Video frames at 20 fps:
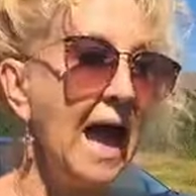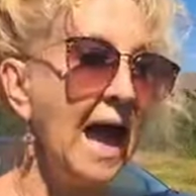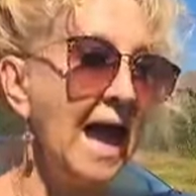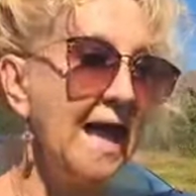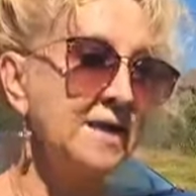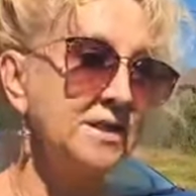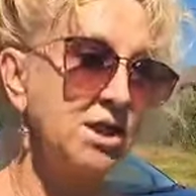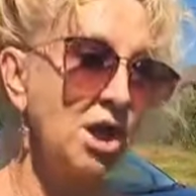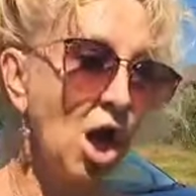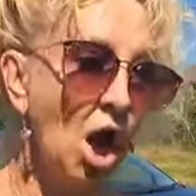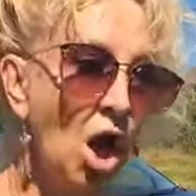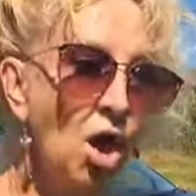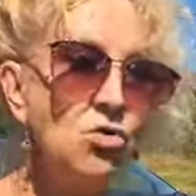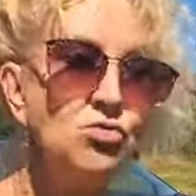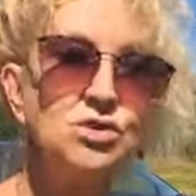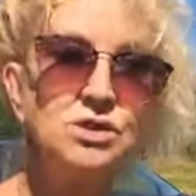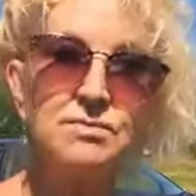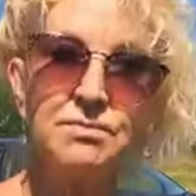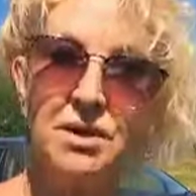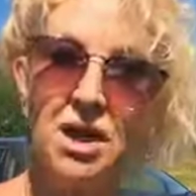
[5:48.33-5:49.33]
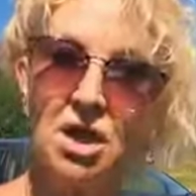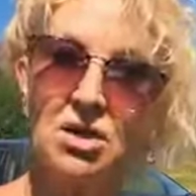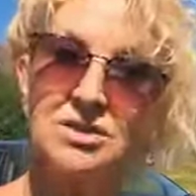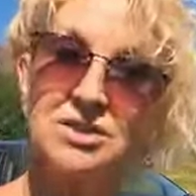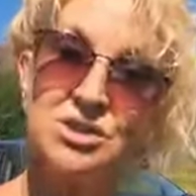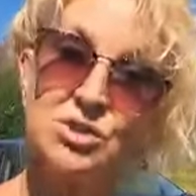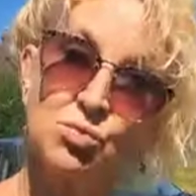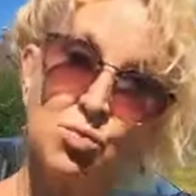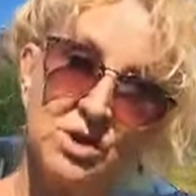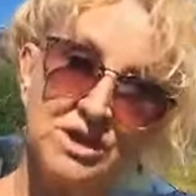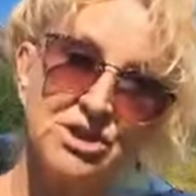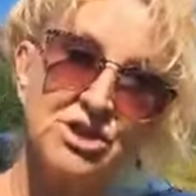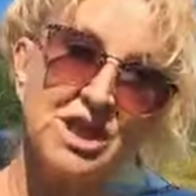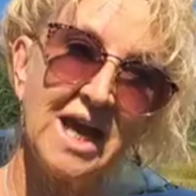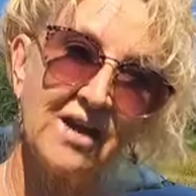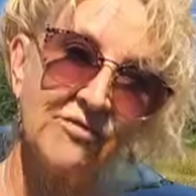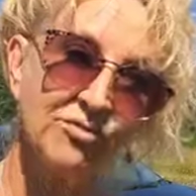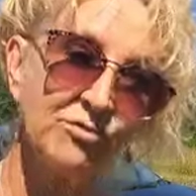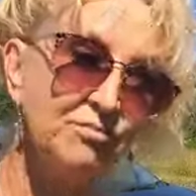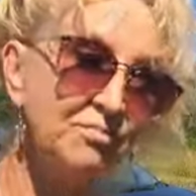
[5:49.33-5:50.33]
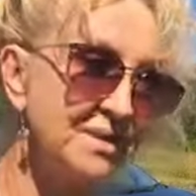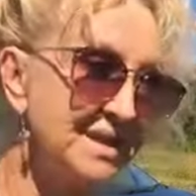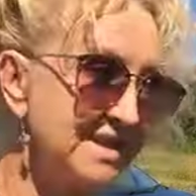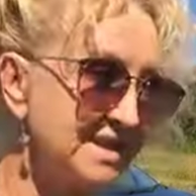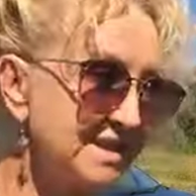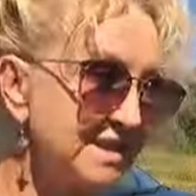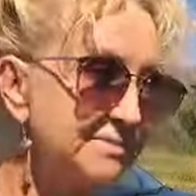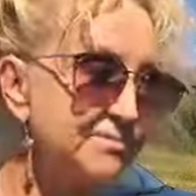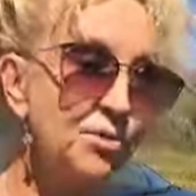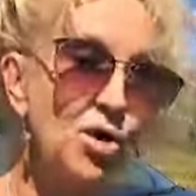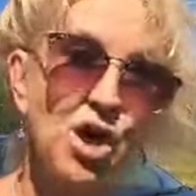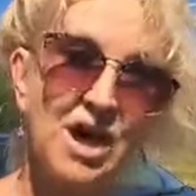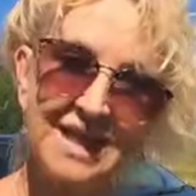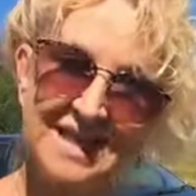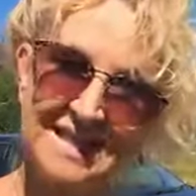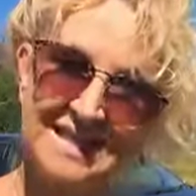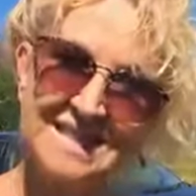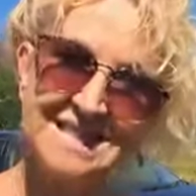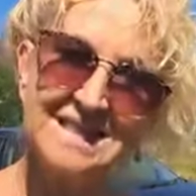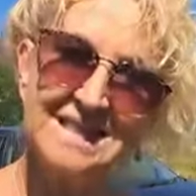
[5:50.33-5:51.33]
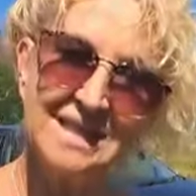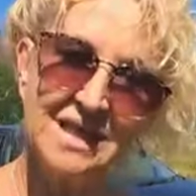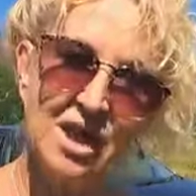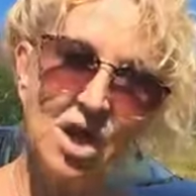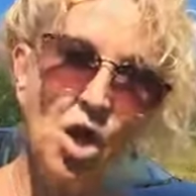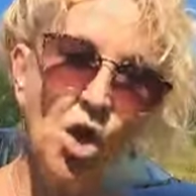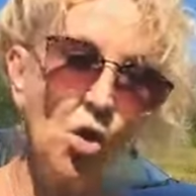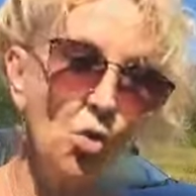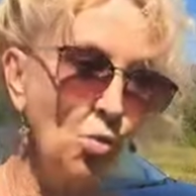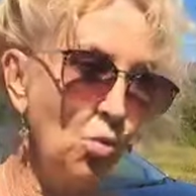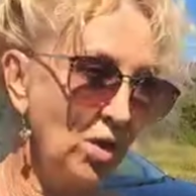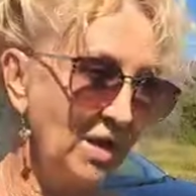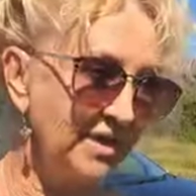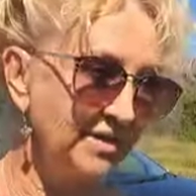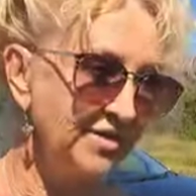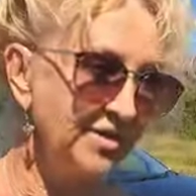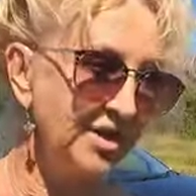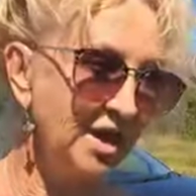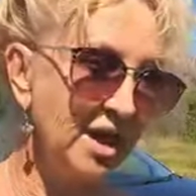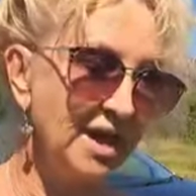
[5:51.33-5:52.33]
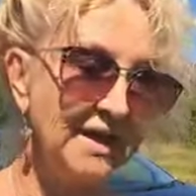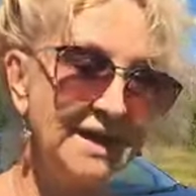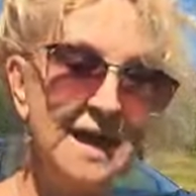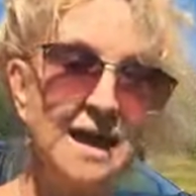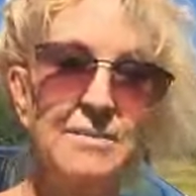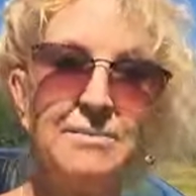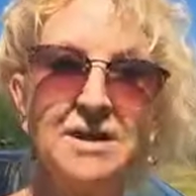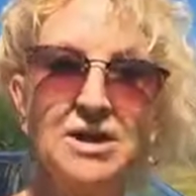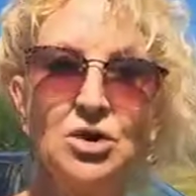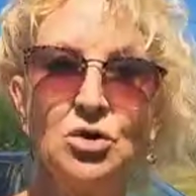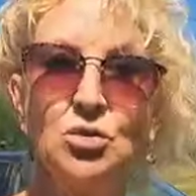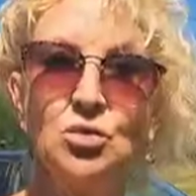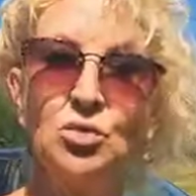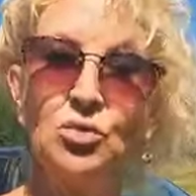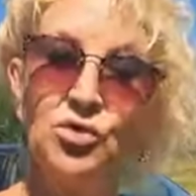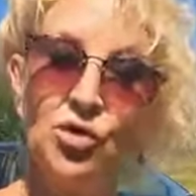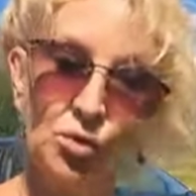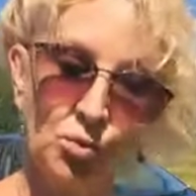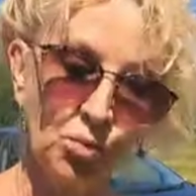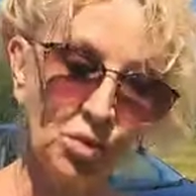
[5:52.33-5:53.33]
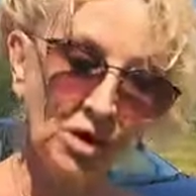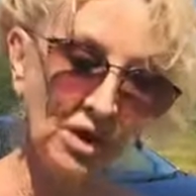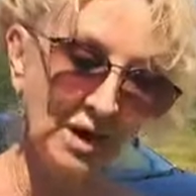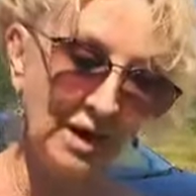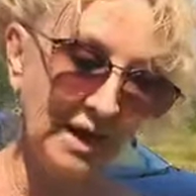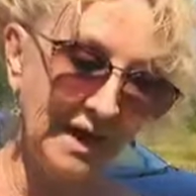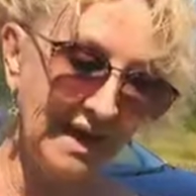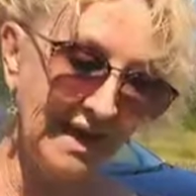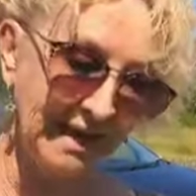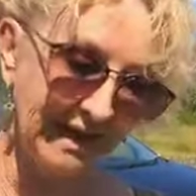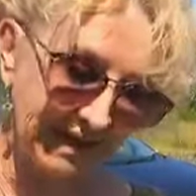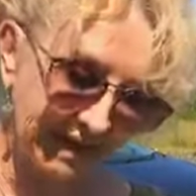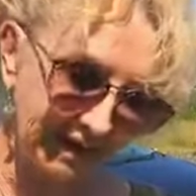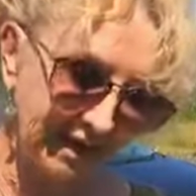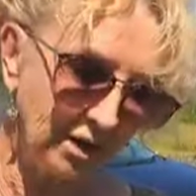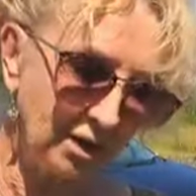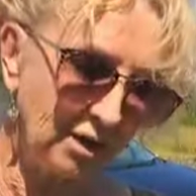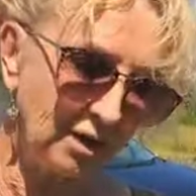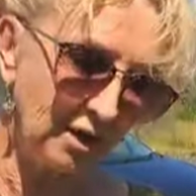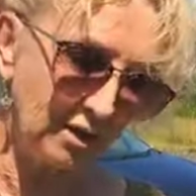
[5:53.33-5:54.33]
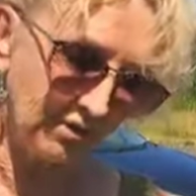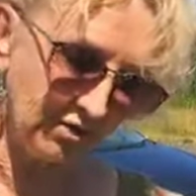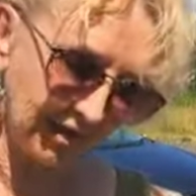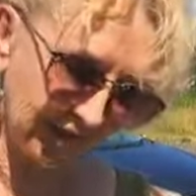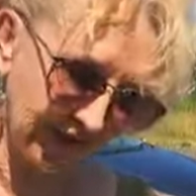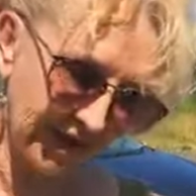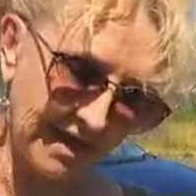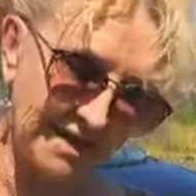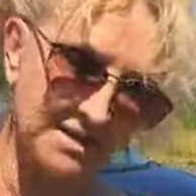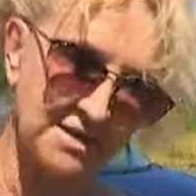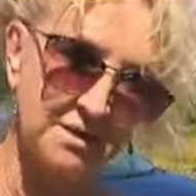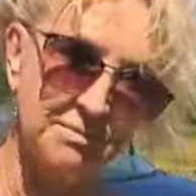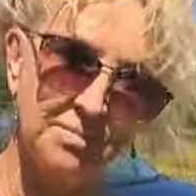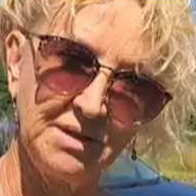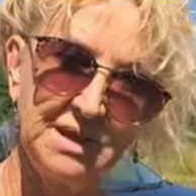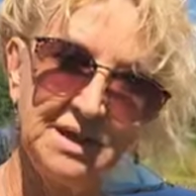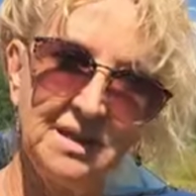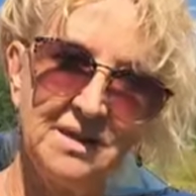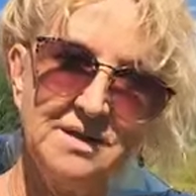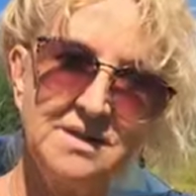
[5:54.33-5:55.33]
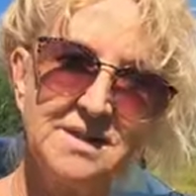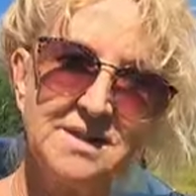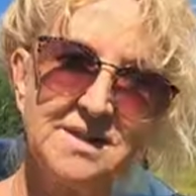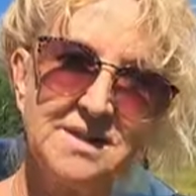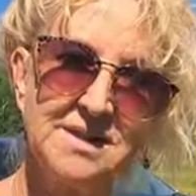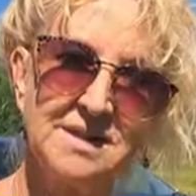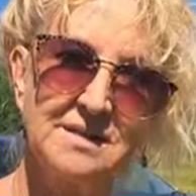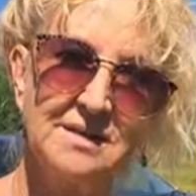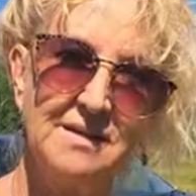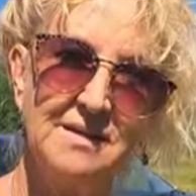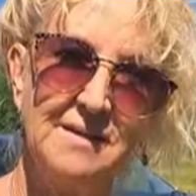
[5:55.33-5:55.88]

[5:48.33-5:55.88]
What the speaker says: and host plants which haven't been sprayed with a chemical that will kill the caterpillars,